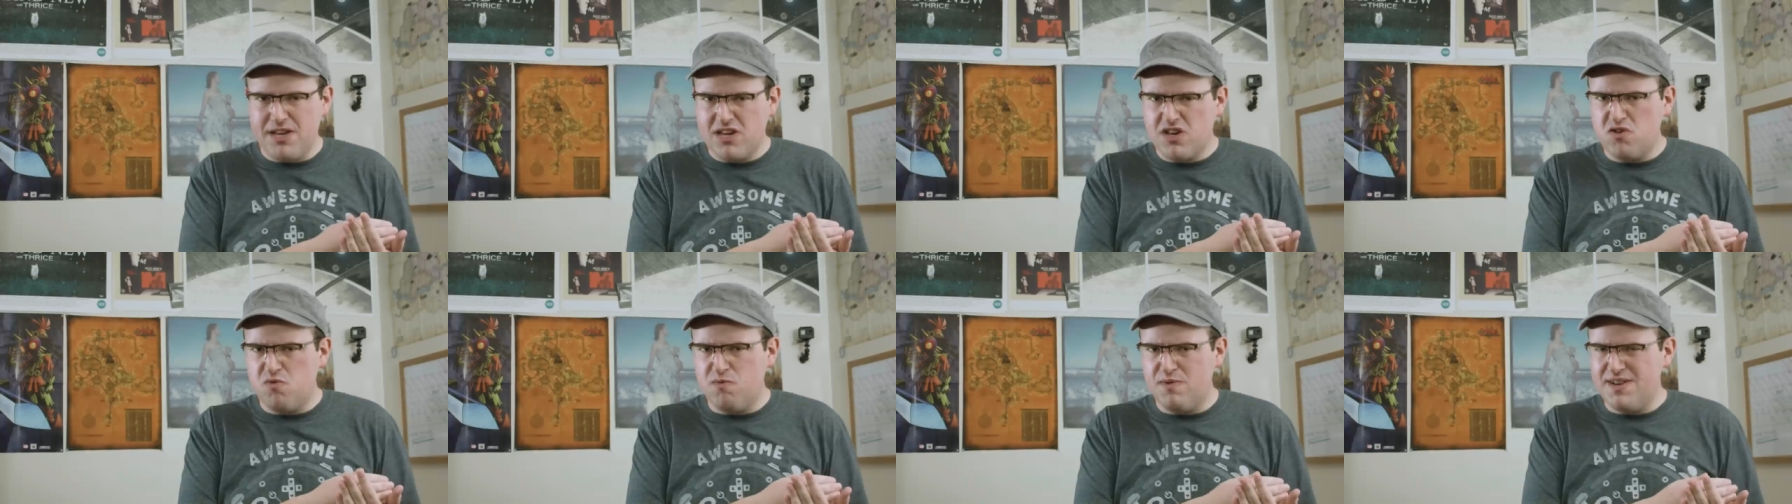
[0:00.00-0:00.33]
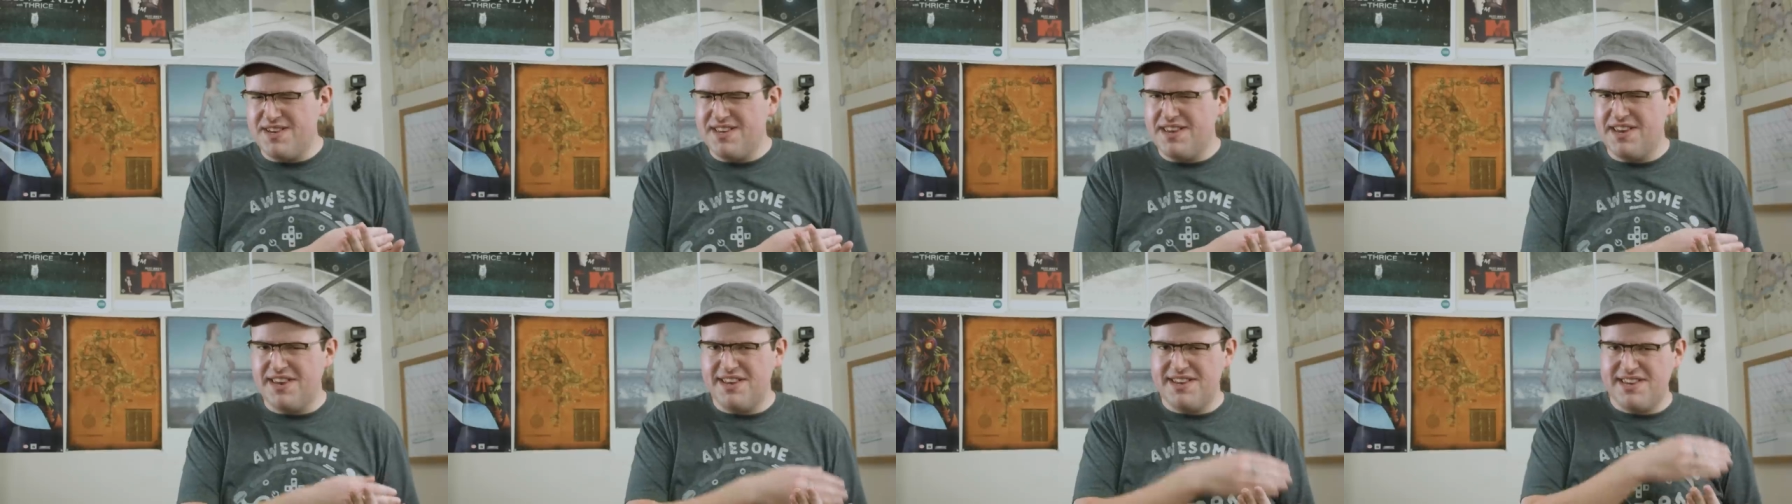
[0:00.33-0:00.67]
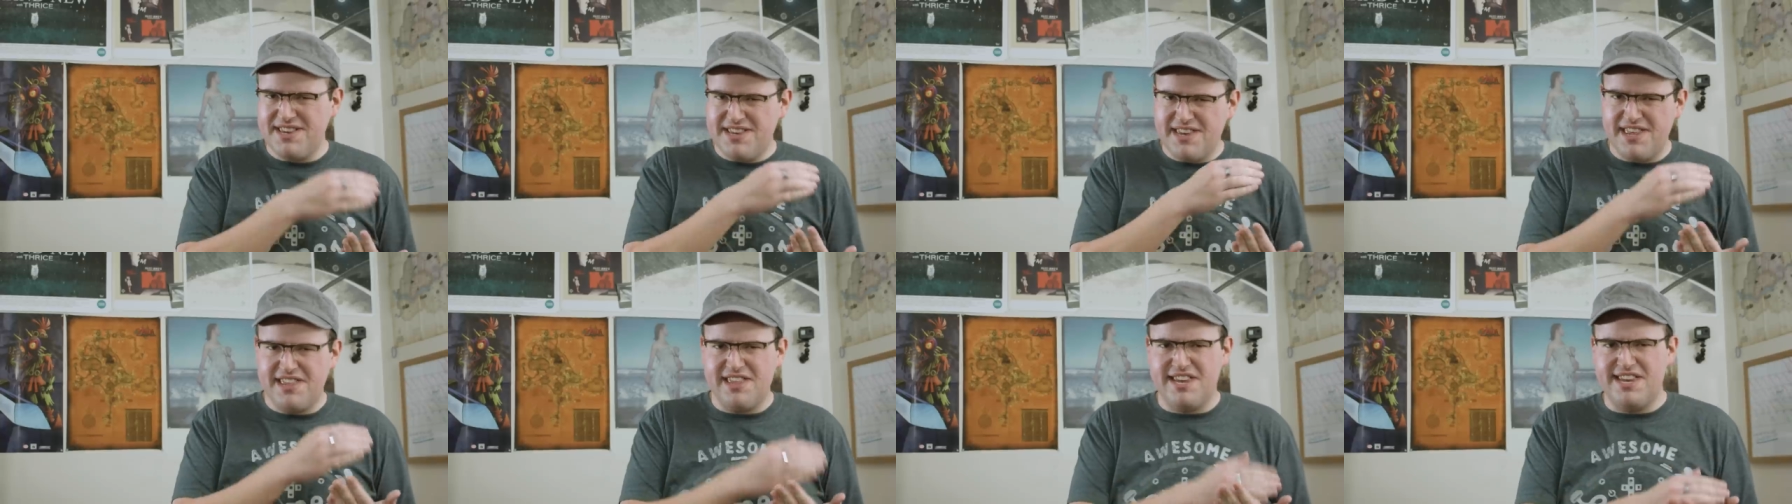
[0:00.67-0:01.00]
coincidence
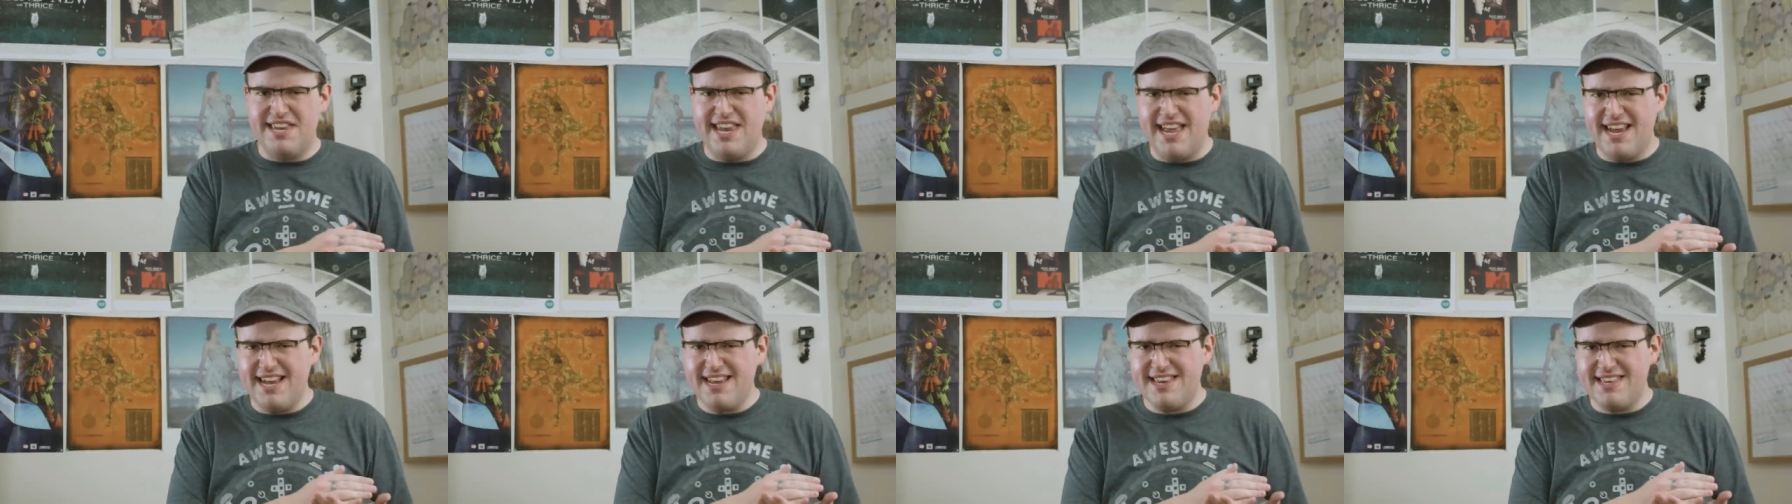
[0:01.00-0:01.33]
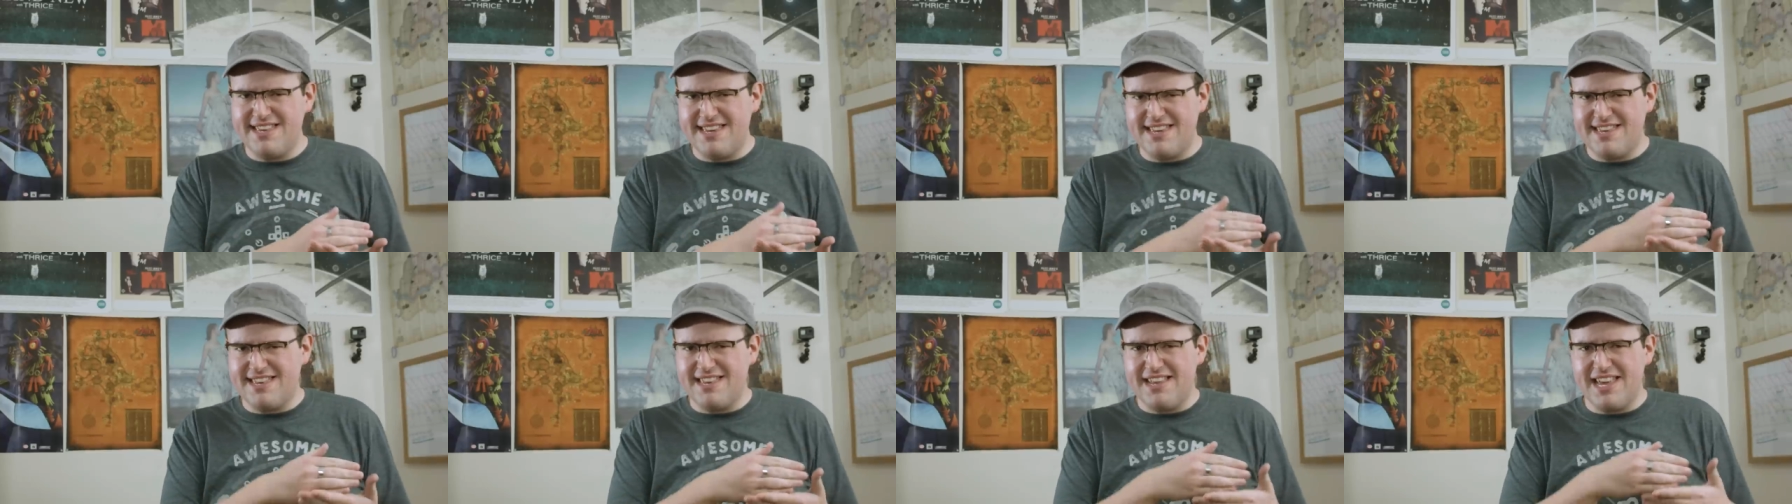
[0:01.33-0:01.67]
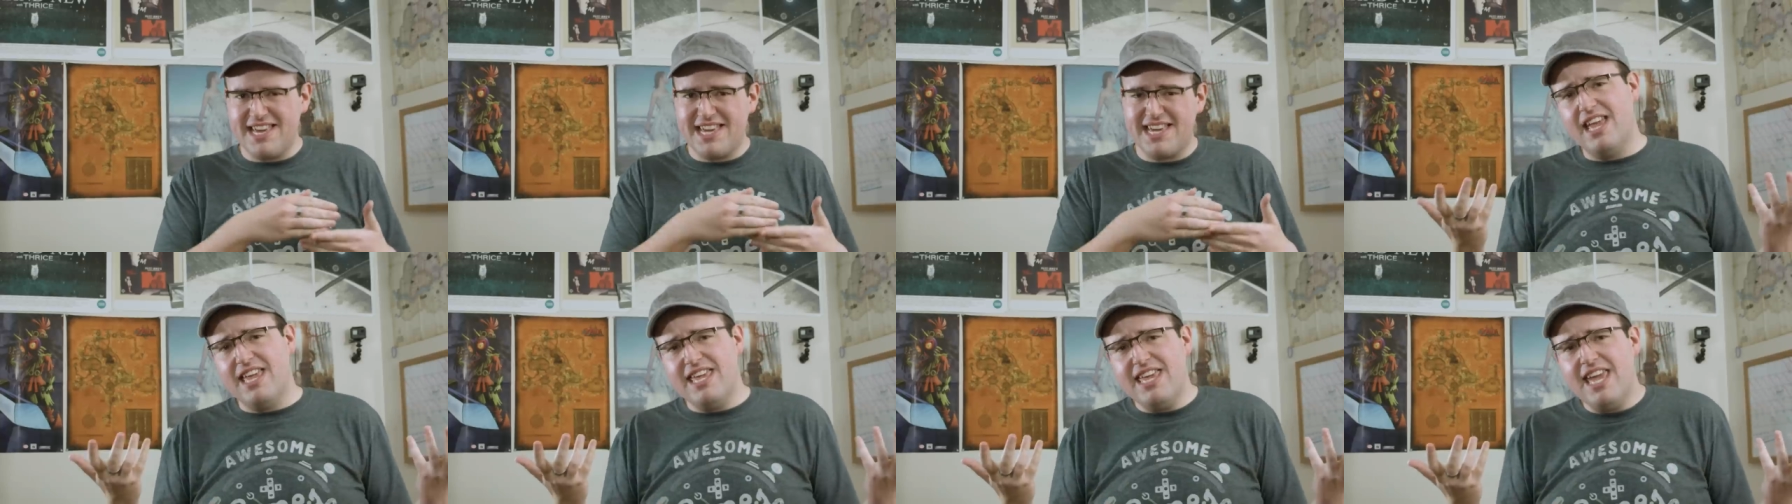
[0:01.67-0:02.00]
to the next, it's
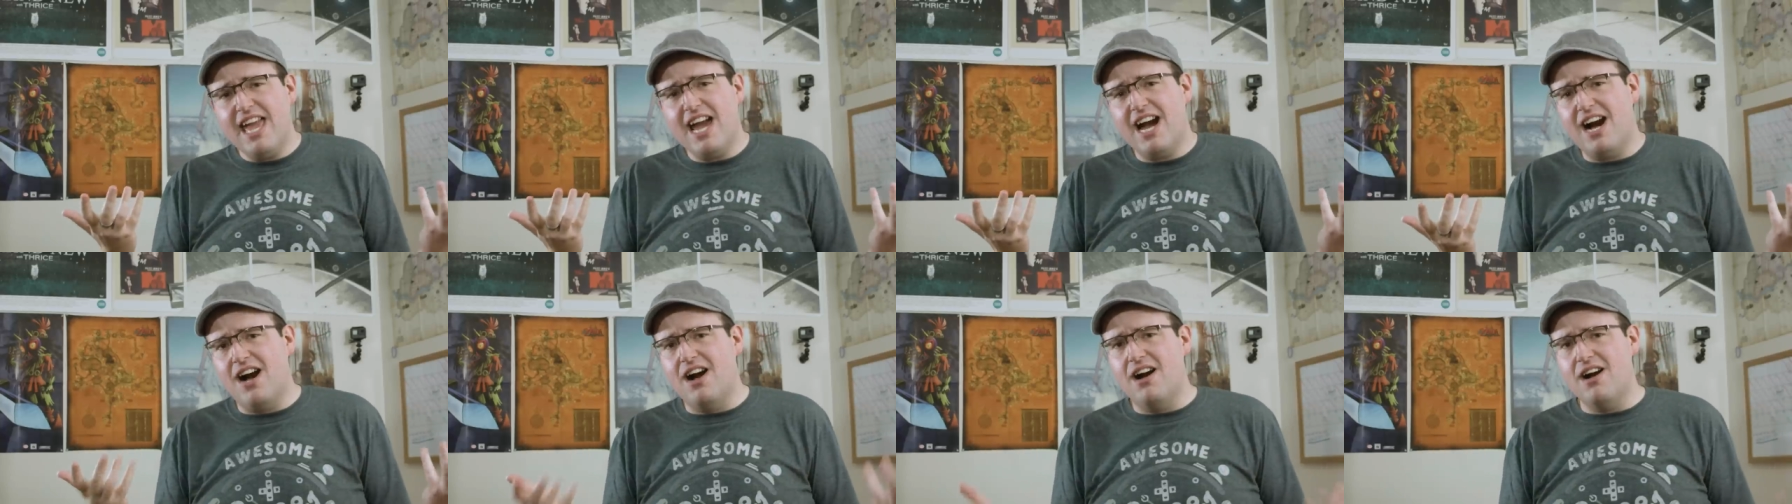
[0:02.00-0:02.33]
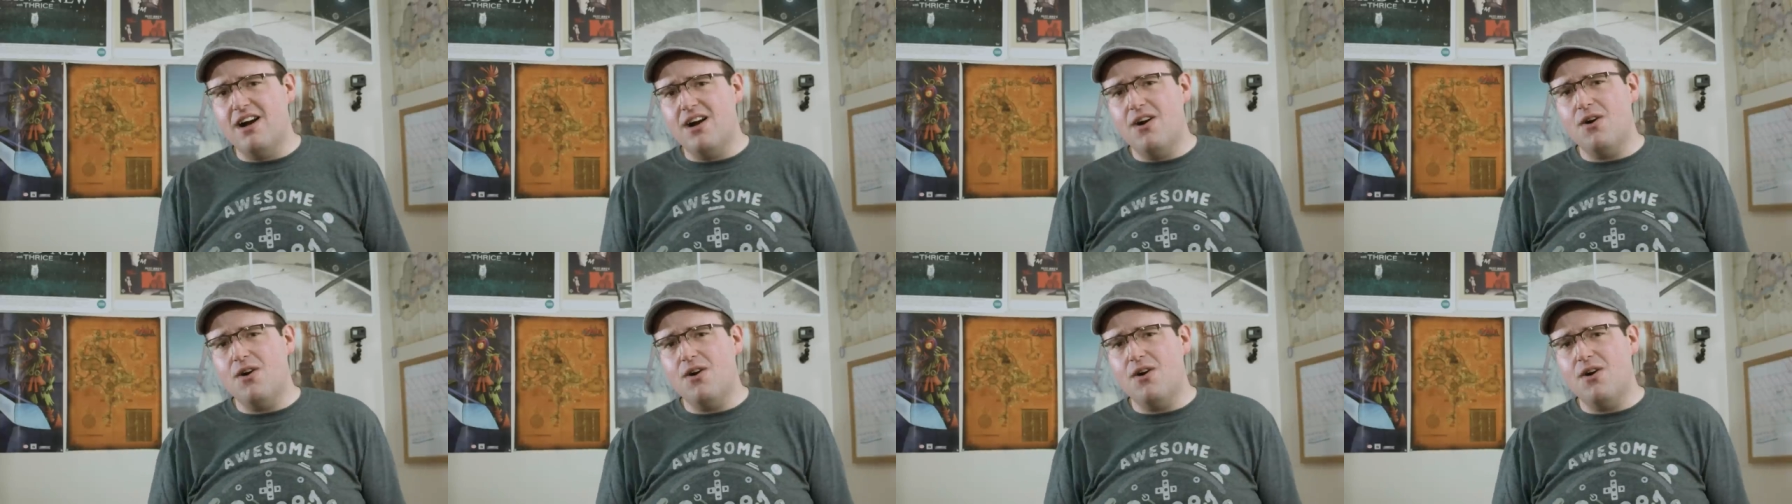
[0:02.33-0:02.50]
like, yeah,